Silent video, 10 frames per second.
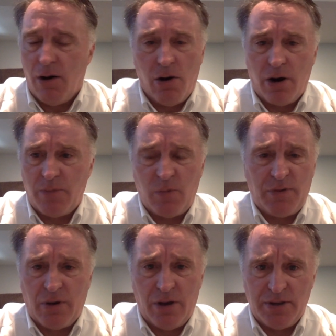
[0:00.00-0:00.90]
armed with
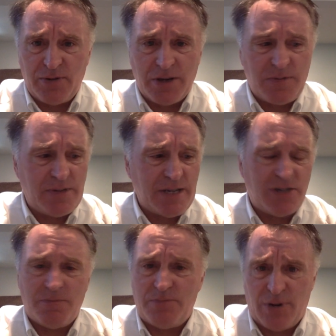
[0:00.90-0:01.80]
all the
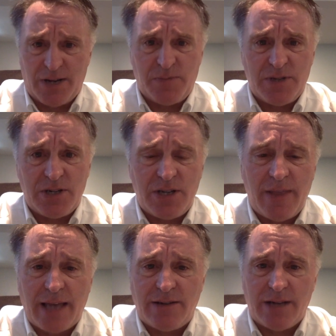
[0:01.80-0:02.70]
transposition
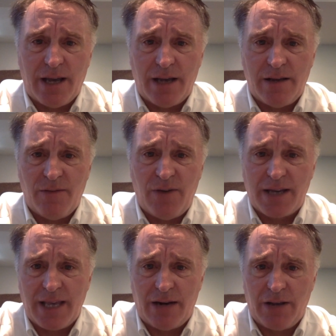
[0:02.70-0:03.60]
that
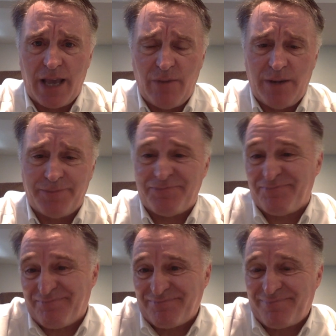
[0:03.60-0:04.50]
Vacchiano gave me,
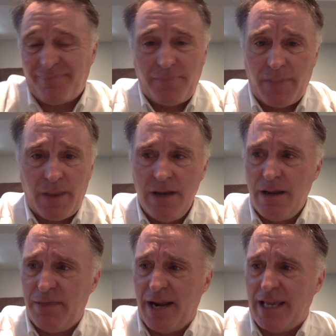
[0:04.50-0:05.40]

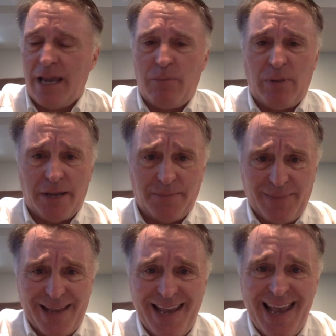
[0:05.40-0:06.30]
nothing I can't play.
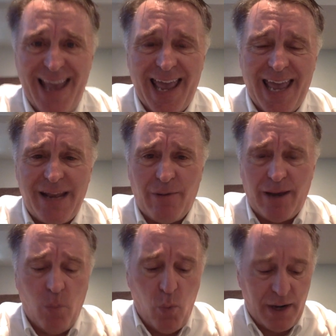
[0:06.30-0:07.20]
Anyway,
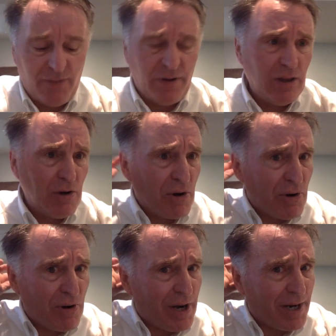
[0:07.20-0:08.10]
what have we
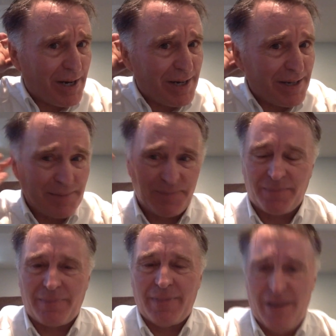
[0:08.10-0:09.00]
learned
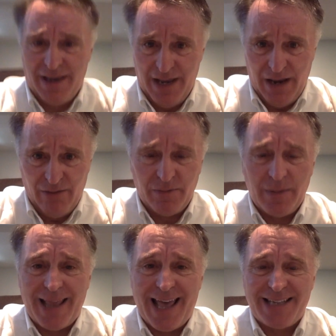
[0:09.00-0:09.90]
from
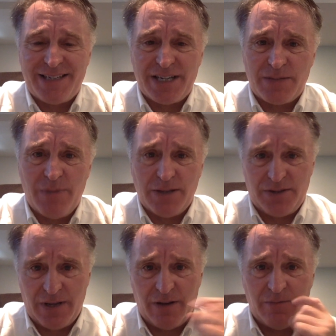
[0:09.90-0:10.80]
the last 6
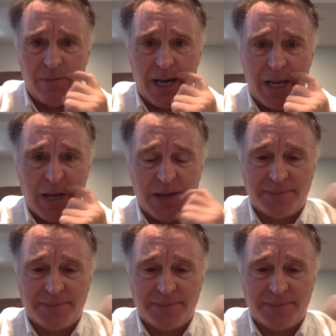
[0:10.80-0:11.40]
months of my